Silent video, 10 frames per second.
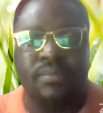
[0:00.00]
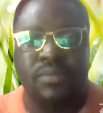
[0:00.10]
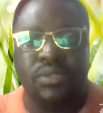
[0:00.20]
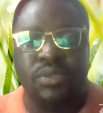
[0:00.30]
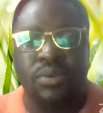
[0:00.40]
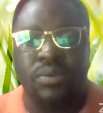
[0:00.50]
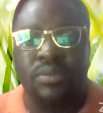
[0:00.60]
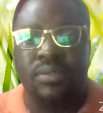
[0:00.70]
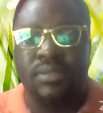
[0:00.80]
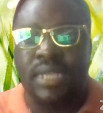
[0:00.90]

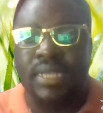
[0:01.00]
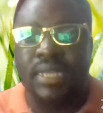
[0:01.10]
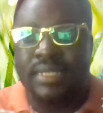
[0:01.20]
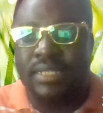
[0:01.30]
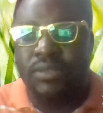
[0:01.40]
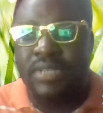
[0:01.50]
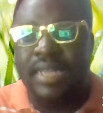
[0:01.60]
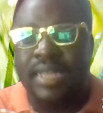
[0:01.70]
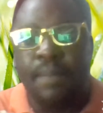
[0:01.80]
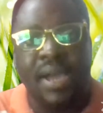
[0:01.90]
So there's
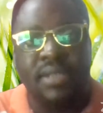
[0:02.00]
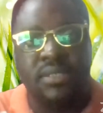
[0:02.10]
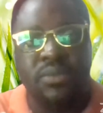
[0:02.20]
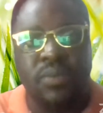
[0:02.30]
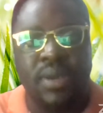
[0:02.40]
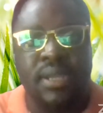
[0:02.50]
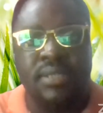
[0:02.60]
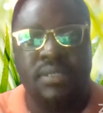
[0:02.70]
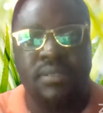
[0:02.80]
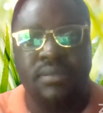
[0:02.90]
that part
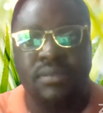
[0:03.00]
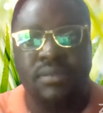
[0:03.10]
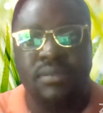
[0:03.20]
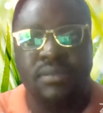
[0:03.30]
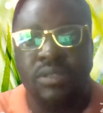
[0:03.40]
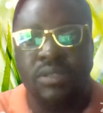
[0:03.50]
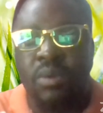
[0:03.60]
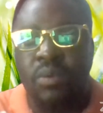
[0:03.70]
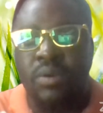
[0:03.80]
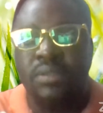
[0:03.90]
where,
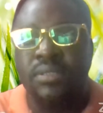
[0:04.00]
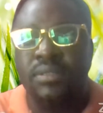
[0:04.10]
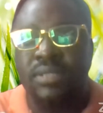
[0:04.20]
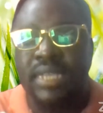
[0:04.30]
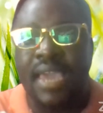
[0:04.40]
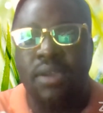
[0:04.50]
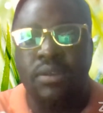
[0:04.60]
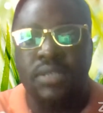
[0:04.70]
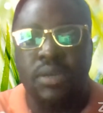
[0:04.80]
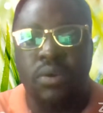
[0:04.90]
number one, the guy
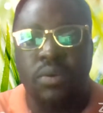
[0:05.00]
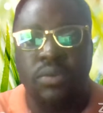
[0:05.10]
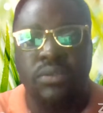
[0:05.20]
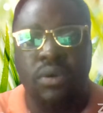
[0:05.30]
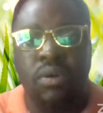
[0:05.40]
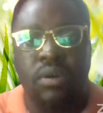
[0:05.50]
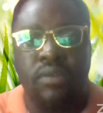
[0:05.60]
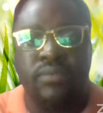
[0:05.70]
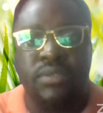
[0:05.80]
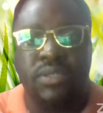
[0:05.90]
got a hold of
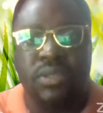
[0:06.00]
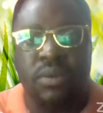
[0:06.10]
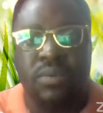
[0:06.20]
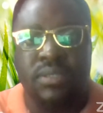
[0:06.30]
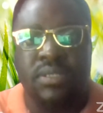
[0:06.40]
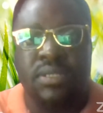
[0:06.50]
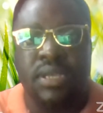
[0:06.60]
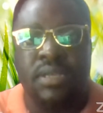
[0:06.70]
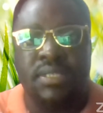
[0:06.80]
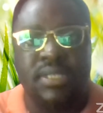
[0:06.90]
someone's
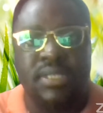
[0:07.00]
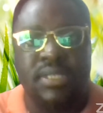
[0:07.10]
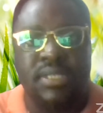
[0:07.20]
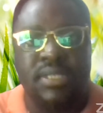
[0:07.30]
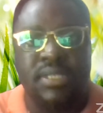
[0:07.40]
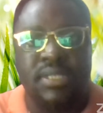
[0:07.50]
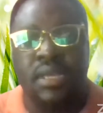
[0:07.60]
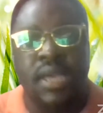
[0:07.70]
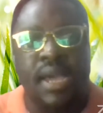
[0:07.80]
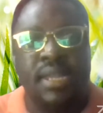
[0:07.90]
SIM card,
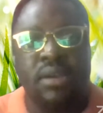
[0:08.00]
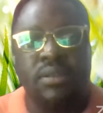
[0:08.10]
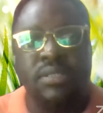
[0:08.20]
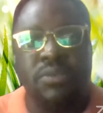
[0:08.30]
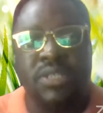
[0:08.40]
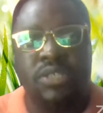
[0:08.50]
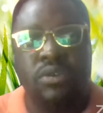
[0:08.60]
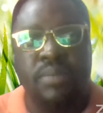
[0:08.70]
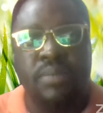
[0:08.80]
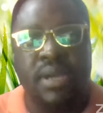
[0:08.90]
and which
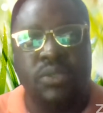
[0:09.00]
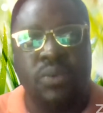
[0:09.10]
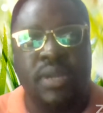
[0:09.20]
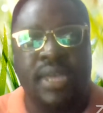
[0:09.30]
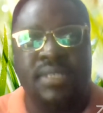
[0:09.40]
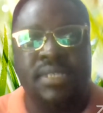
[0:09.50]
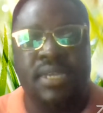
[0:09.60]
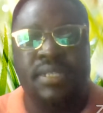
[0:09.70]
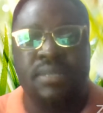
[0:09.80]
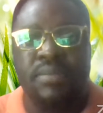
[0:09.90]
goes back to what I
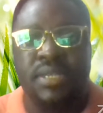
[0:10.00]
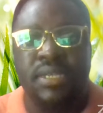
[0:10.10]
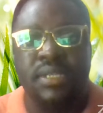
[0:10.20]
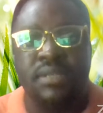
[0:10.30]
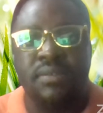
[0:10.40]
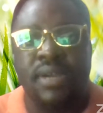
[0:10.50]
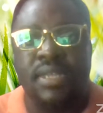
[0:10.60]
said in the beginning, right?